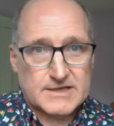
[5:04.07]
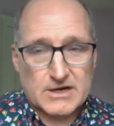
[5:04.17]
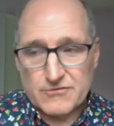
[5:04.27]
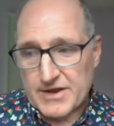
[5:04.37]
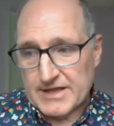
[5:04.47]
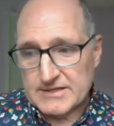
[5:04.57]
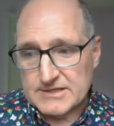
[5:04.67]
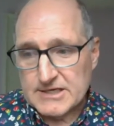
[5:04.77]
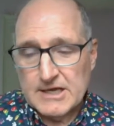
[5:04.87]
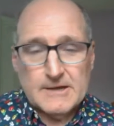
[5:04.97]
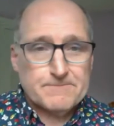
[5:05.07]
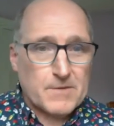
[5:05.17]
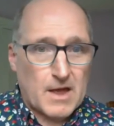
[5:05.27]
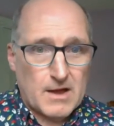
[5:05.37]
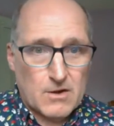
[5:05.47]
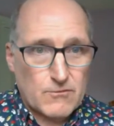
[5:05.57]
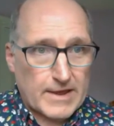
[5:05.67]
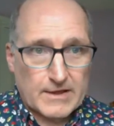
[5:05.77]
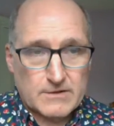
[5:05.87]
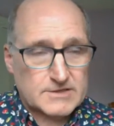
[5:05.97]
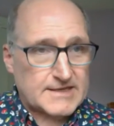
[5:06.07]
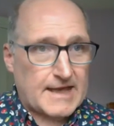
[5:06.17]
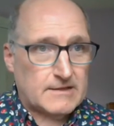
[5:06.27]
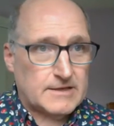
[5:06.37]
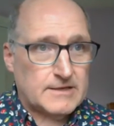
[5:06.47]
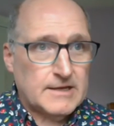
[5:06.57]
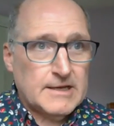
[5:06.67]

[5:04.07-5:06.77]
and greens, a regular salad.